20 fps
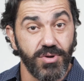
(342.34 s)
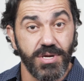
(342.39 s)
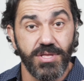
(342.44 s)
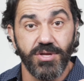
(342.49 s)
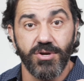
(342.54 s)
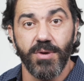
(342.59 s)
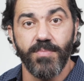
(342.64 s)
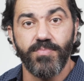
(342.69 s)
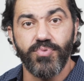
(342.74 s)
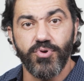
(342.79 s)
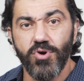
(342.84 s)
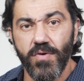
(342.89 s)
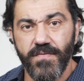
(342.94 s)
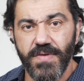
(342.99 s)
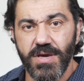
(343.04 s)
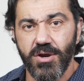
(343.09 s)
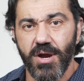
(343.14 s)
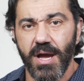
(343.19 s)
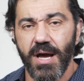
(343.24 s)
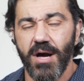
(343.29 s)
You're either
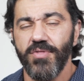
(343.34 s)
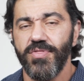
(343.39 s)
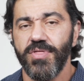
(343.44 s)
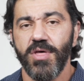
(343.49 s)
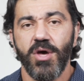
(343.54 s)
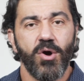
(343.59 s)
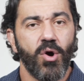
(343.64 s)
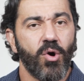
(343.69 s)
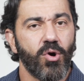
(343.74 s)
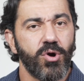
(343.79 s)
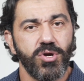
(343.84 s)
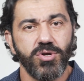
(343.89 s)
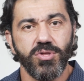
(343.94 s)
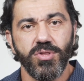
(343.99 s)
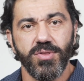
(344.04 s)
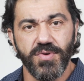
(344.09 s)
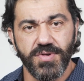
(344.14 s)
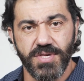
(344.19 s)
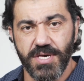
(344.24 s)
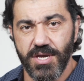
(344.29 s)
improving your health or you're
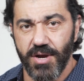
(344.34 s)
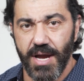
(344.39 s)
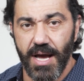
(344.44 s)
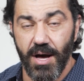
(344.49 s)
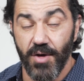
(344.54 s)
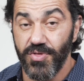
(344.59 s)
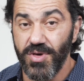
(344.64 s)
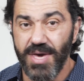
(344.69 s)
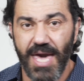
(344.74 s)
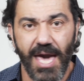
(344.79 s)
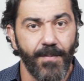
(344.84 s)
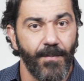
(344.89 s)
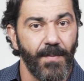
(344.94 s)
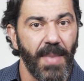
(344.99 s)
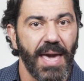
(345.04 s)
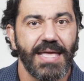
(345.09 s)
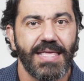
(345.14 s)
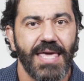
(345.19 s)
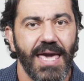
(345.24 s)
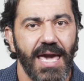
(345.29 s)
losing your health. You can't
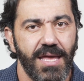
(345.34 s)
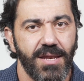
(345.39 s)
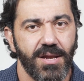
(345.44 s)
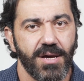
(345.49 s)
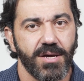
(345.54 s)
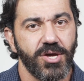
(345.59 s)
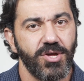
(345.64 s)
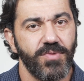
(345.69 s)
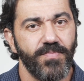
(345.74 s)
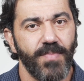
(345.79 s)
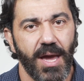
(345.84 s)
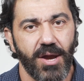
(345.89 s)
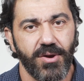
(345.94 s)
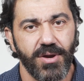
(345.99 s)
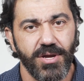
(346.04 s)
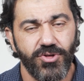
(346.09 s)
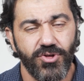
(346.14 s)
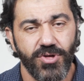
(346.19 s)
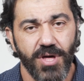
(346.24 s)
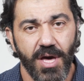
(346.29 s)
maintain a good
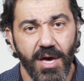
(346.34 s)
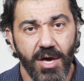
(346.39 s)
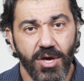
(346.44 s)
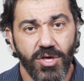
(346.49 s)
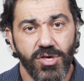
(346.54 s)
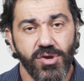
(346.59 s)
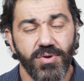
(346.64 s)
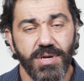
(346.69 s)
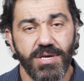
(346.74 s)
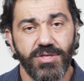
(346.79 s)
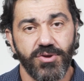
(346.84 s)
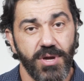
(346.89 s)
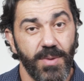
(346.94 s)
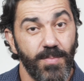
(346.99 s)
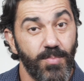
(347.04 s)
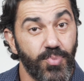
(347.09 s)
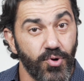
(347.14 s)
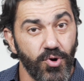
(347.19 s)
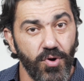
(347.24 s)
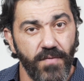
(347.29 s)
marriage. You're either
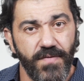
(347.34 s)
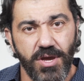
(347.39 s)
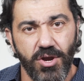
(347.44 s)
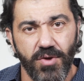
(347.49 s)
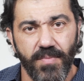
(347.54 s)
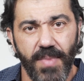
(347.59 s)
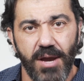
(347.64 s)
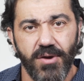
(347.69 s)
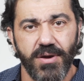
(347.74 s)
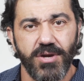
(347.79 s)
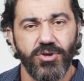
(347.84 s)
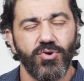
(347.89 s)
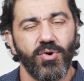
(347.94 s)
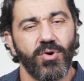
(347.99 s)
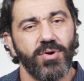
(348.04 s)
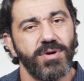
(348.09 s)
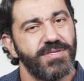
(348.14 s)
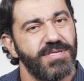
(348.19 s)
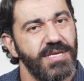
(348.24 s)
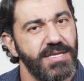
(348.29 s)
improving your marriage
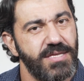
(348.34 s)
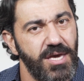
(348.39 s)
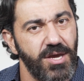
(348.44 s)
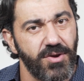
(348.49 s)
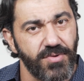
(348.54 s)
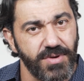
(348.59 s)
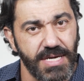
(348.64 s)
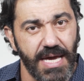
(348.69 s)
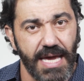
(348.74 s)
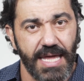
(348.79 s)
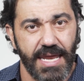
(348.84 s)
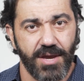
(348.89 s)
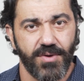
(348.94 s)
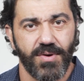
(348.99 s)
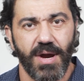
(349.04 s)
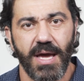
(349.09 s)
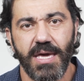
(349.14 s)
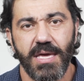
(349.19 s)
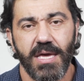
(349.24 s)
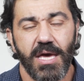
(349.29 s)
or it's deteriorating,
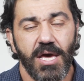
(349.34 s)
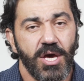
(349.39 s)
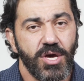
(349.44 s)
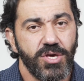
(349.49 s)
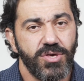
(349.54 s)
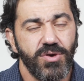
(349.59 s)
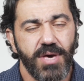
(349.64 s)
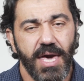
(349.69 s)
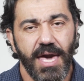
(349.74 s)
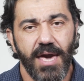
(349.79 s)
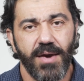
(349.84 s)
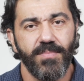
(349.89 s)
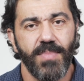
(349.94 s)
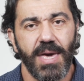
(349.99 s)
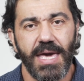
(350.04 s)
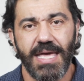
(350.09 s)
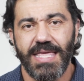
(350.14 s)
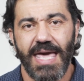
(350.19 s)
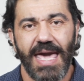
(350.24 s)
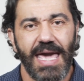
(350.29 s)
right? You can't
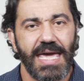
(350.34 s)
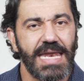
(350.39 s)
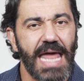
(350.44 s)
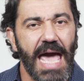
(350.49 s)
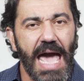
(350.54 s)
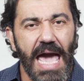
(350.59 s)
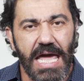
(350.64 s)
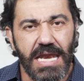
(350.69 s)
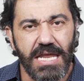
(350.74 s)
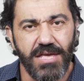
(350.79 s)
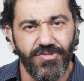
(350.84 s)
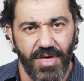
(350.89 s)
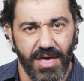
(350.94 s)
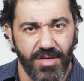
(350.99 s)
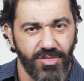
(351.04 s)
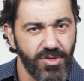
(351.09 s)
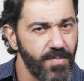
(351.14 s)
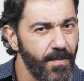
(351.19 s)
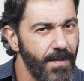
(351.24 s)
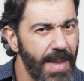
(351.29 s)
maintain
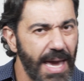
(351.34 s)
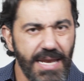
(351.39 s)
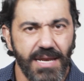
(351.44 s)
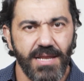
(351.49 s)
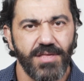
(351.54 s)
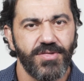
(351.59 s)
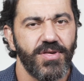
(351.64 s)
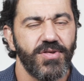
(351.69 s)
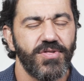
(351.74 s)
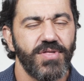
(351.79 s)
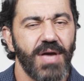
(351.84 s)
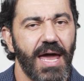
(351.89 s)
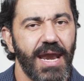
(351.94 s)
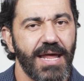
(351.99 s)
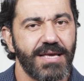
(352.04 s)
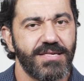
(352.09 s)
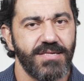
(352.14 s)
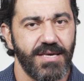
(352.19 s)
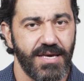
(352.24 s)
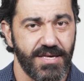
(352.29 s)
anything. Their maintenance does
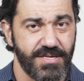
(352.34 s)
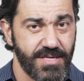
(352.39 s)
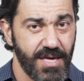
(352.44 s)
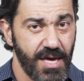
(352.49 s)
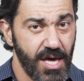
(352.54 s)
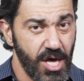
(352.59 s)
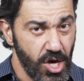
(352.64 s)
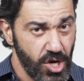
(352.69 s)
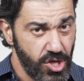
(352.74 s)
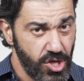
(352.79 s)
not exist.